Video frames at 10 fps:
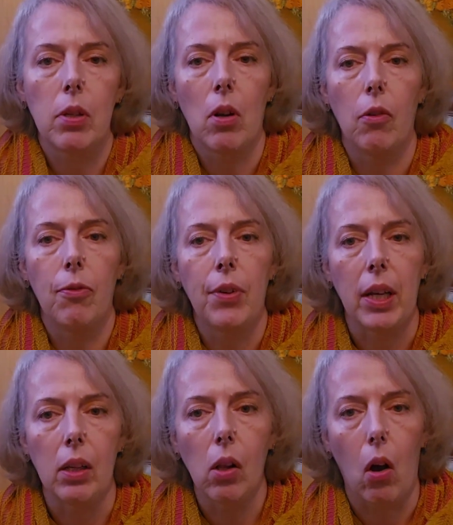
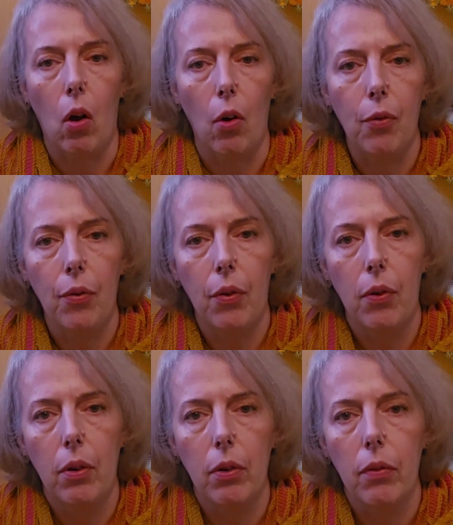feel of
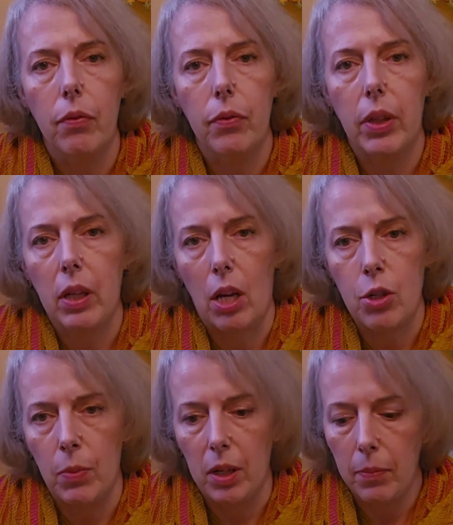the
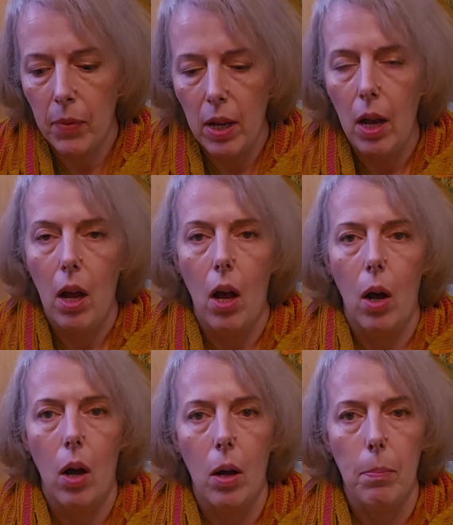cashmere.
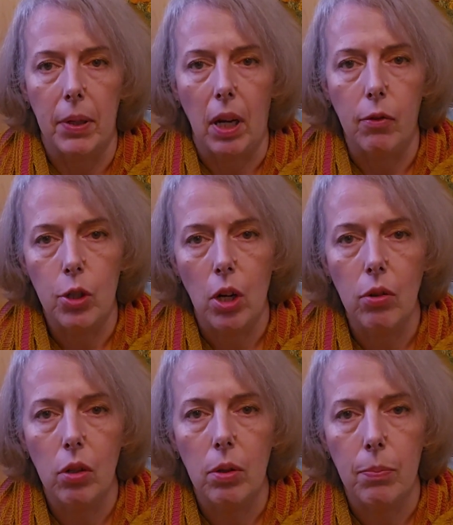But I will show
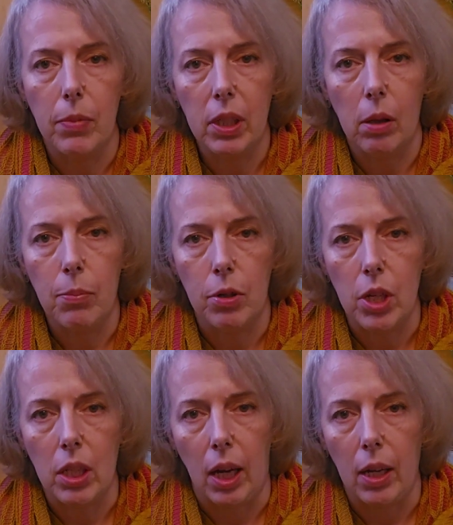you the little
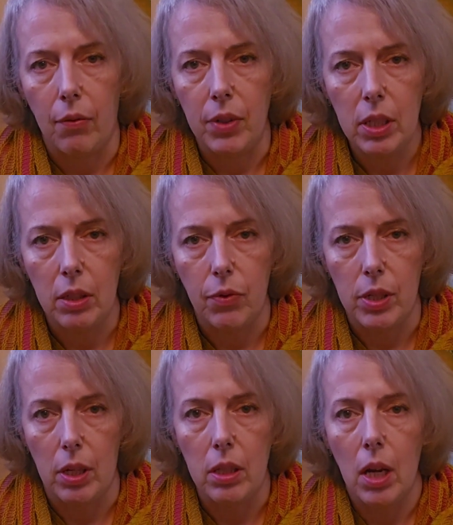project I have knitted with
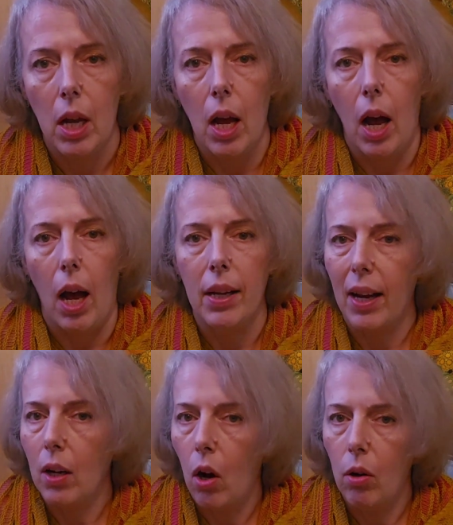it, and I
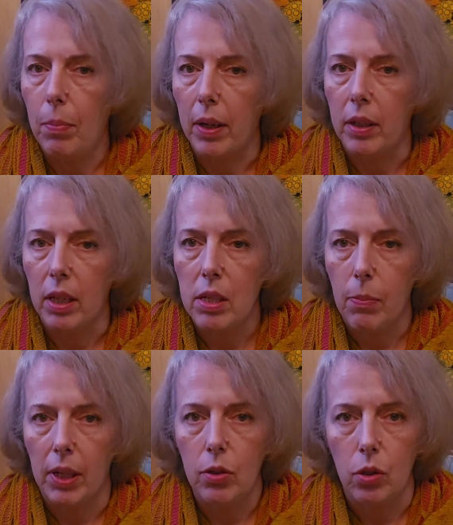hope I can
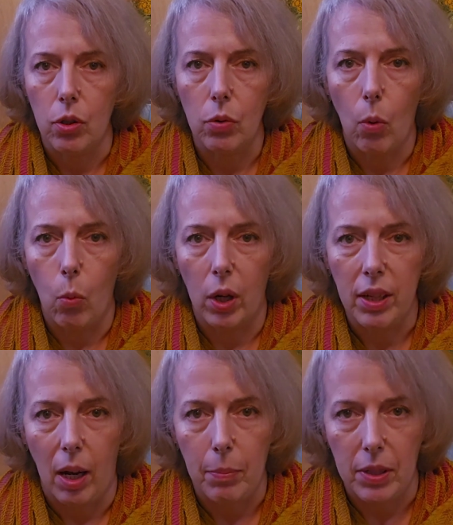explain to you what
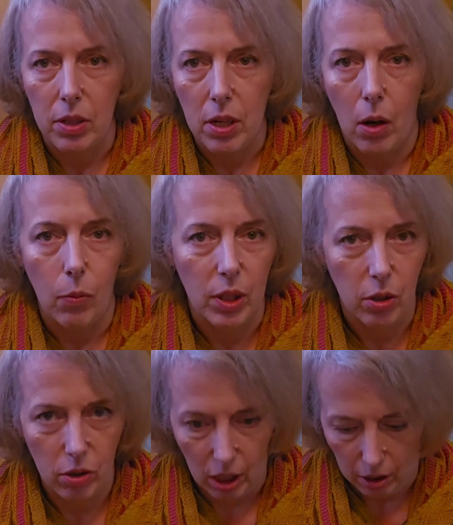happens when you
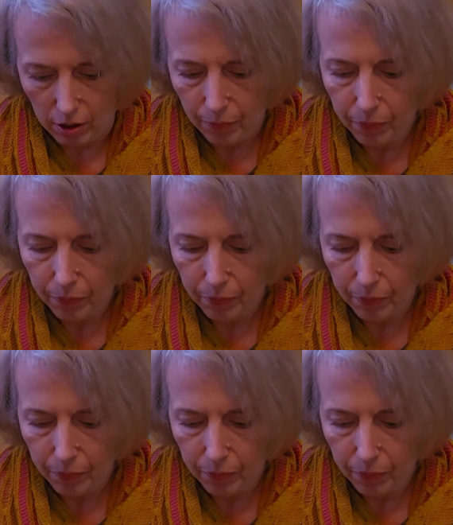knit.